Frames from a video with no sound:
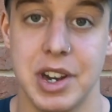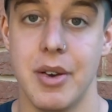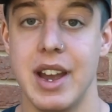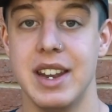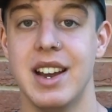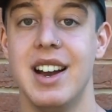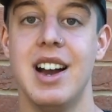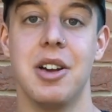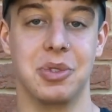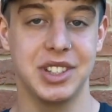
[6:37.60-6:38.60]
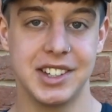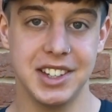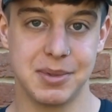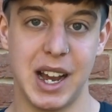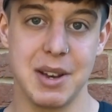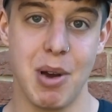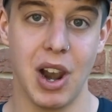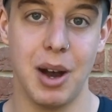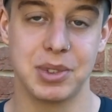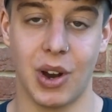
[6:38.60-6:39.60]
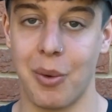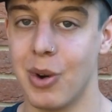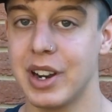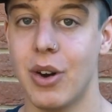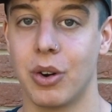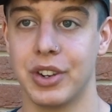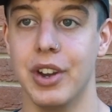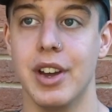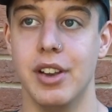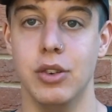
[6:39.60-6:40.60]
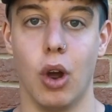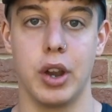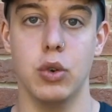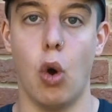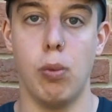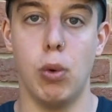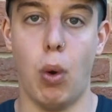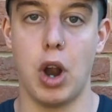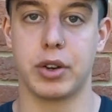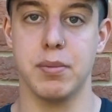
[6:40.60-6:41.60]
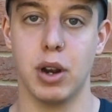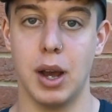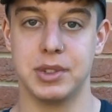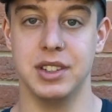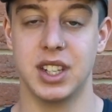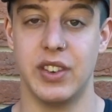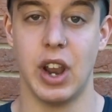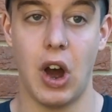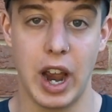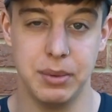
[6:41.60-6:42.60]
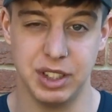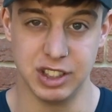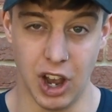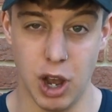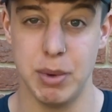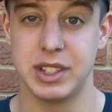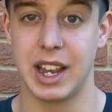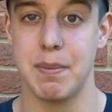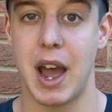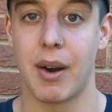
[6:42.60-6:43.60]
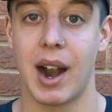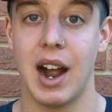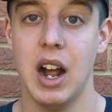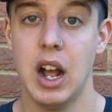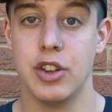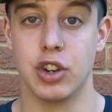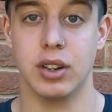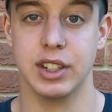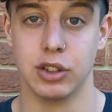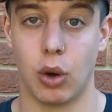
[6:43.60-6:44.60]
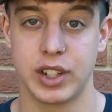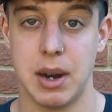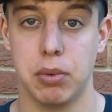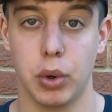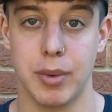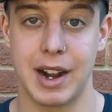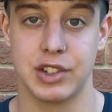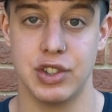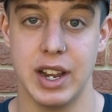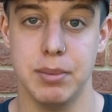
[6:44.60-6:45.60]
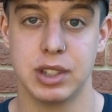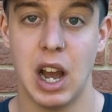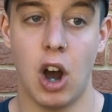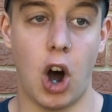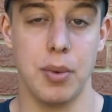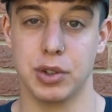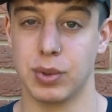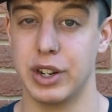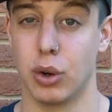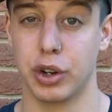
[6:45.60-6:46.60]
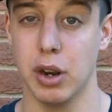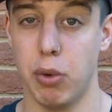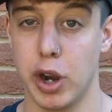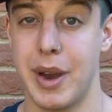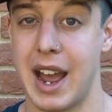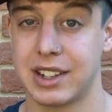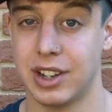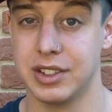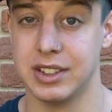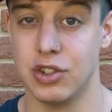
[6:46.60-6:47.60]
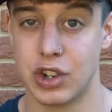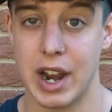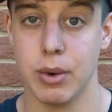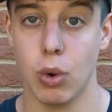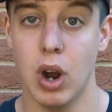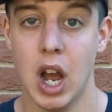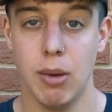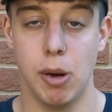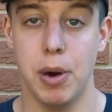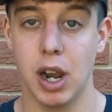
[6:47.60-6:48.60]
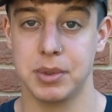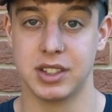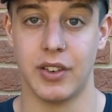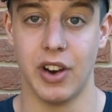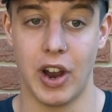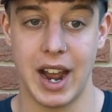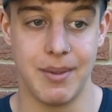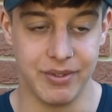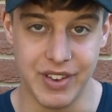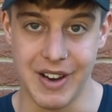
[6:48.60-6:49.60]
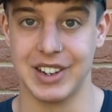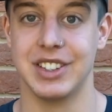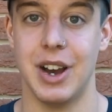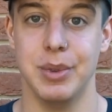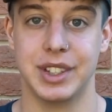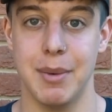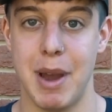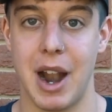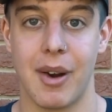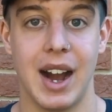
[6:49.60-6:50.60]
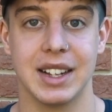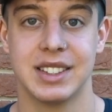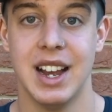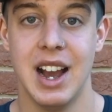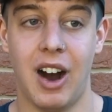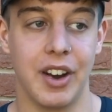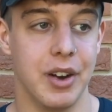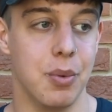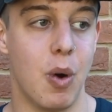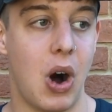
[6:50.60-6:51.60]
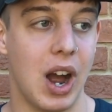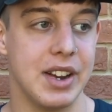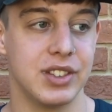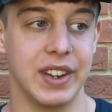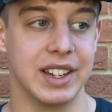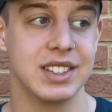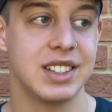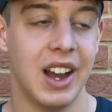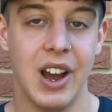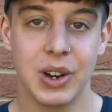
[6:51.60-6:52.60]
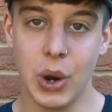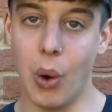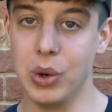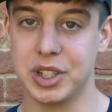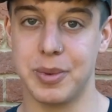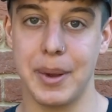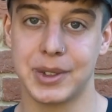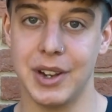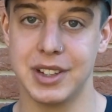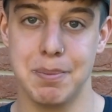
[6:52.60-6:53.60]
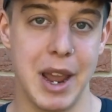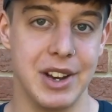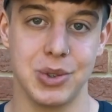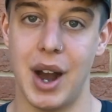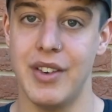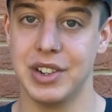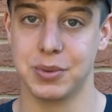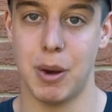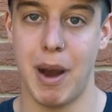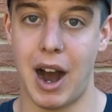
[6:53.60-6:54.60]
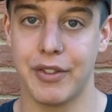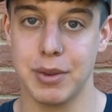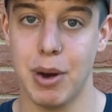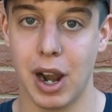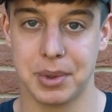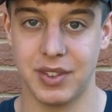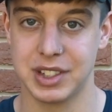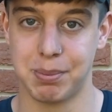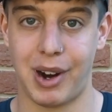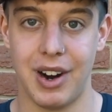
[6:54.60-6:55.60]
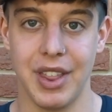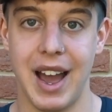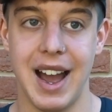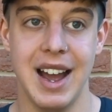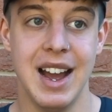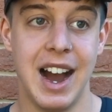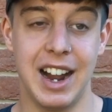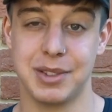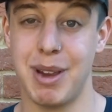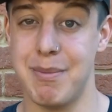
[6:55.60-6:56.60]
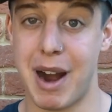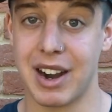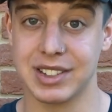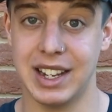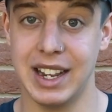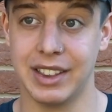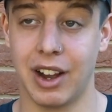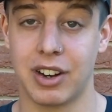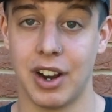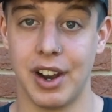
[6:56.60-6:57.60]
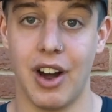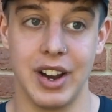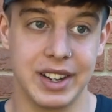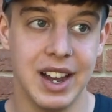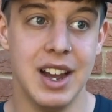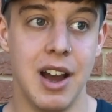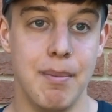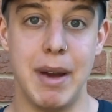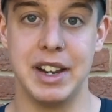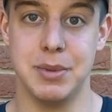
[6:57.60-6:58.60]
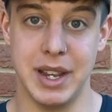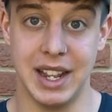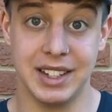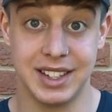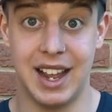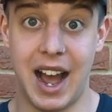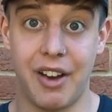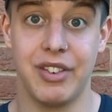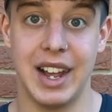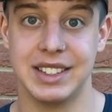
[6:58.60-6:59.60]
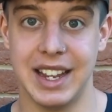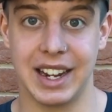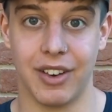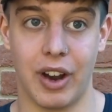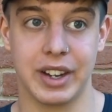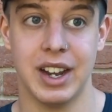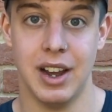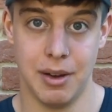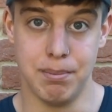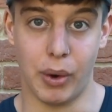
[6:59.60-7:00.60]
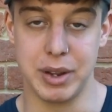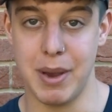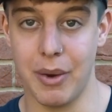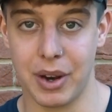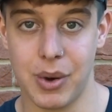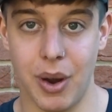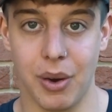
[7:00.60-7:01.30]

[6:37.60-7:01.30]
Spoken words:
be doing resistance band pull-ups. I'm really not good at like normal wide grip pull-ups, and something that I am determined to get better at during this lockdown before we go back to gyms. I'm just really not good at bodyweight exercises in general, but pull-ups is something I am very determined to get better at. I don't know why, I just think it's cool to be able to go to the beach or whatever and just whip out a few pull-ups if there's a bar there. And it's a bit embarrassing that kind of like meant to be this athletic like bodybuilder quote